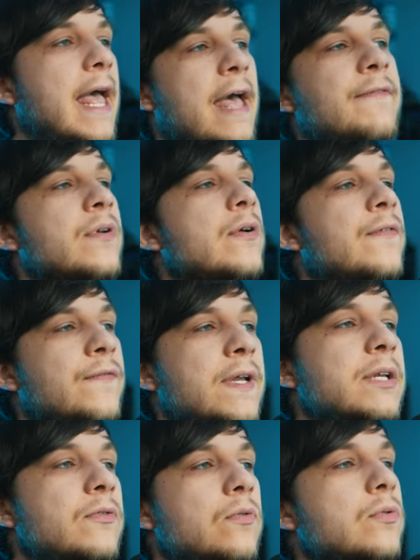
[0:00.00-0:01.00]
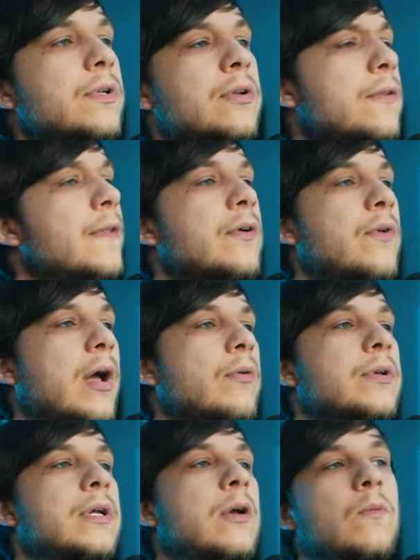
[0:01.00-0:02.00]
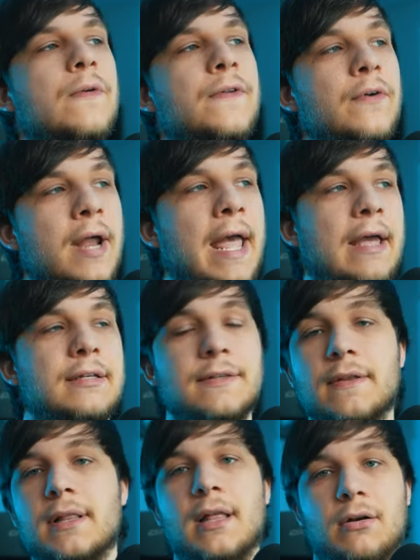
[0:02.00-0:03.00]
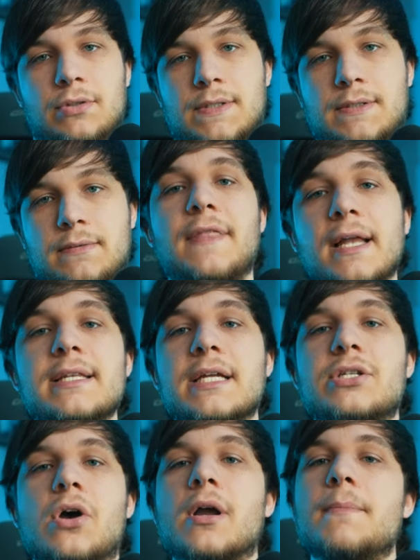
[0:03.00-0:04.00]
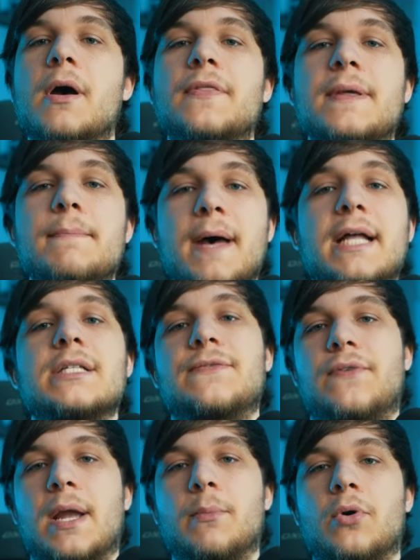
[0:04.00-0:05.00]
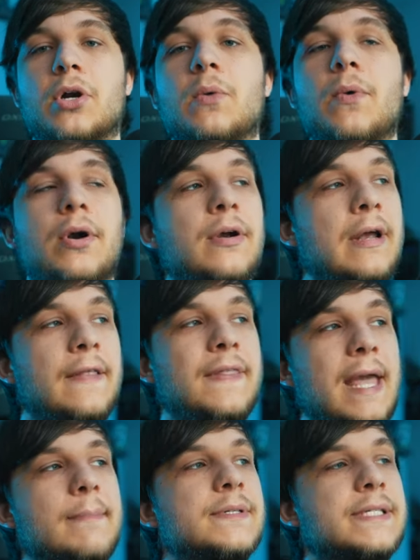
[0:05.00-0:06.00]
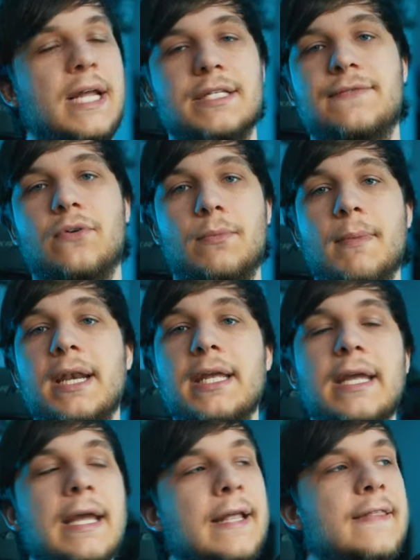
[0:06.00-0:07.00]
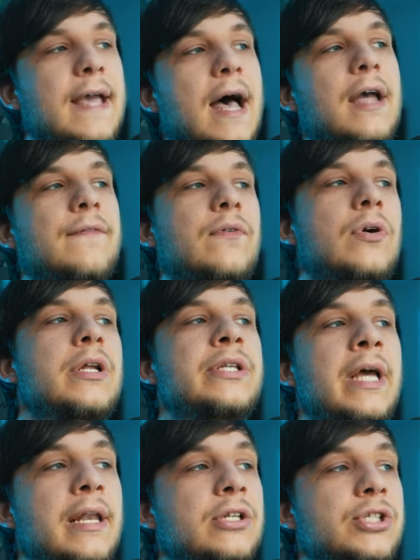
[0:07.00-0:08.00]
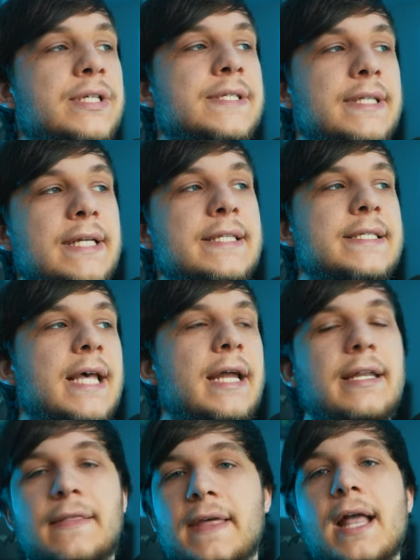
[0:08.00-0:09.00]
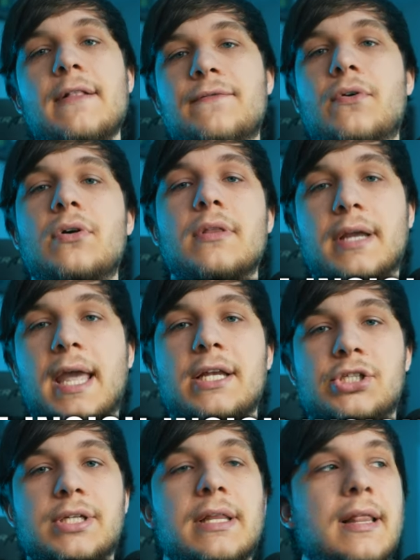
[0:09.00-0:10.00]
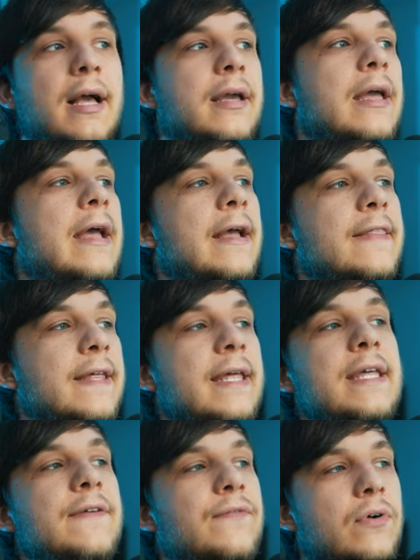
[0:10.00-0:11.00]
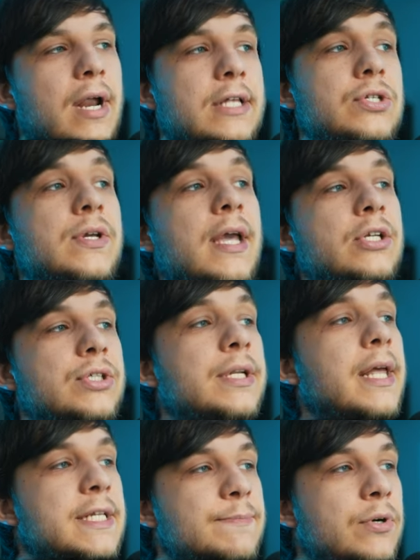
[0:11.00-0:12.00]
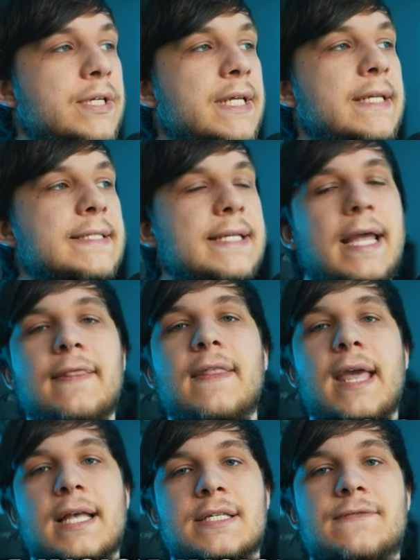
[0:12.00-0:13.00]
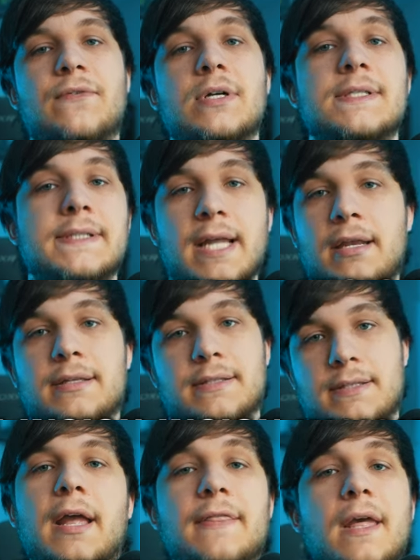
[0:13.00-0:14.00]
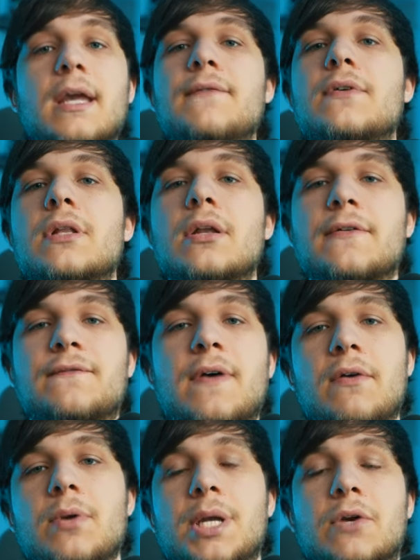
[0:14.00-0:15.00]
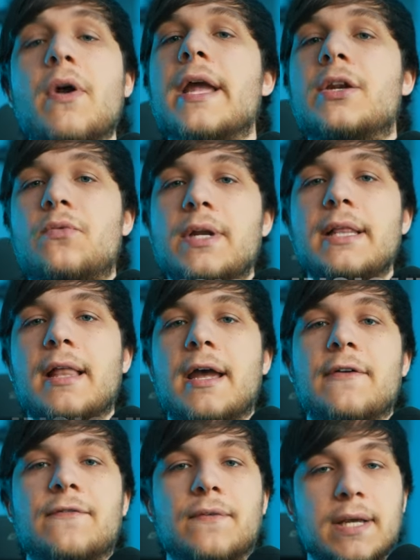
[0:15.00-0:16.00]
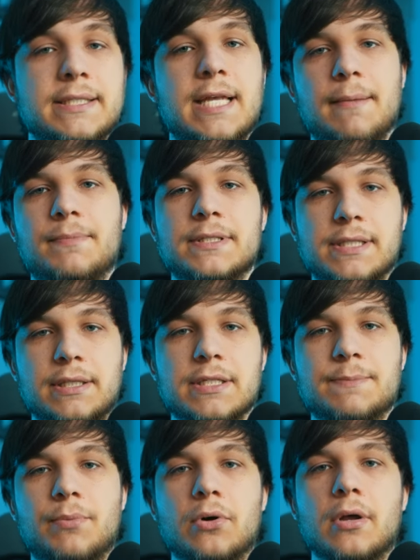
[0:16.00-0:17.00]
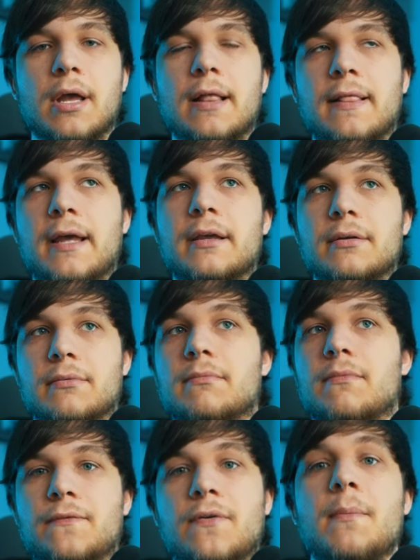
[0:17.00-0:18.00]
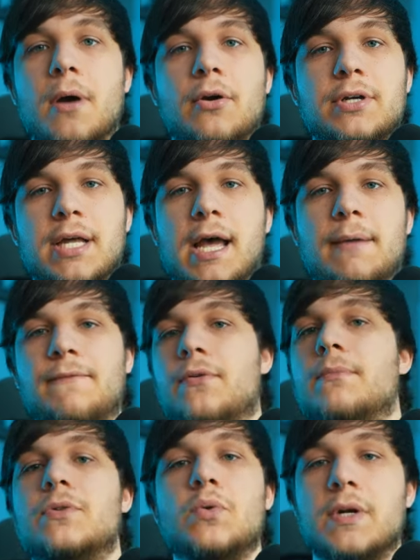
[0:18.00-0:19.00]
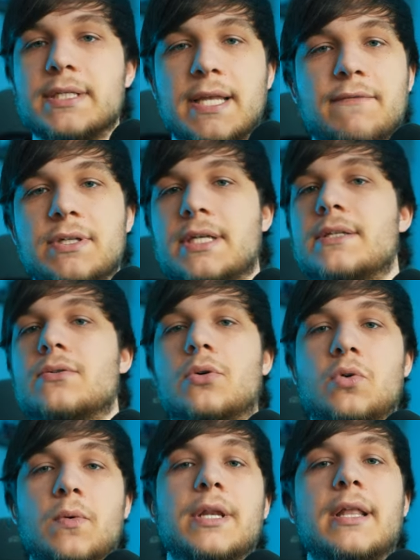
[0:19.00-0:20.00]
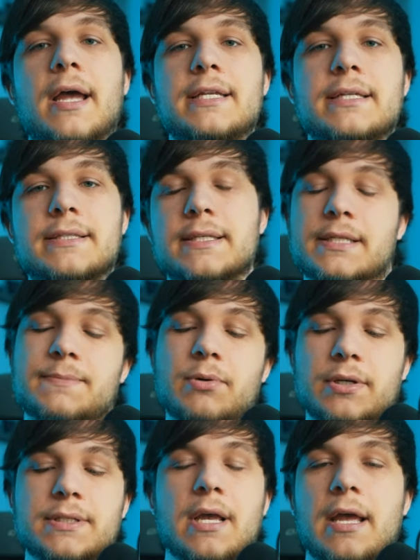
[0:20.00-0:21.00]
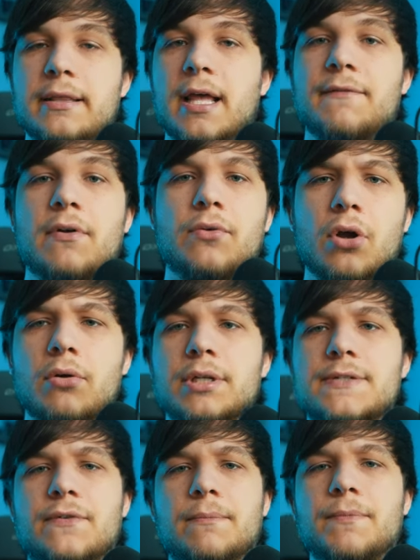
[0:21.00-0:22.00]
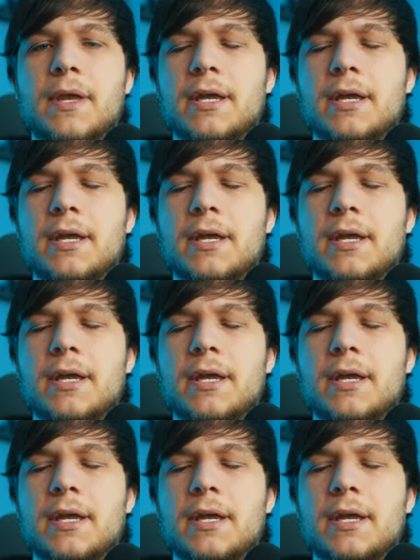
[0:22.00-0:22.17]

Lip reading: have your feet rooted on the ground with your head in the clouds. Then they talk about the miles framework, where the M stands for money, the I for intelligence and insight, the L for location and luck, the E for education and expertise, and the S for status. And they give a lot of very great real life examples in this book, like from our time, from 2017 or 2019, since this book is not very old, it's from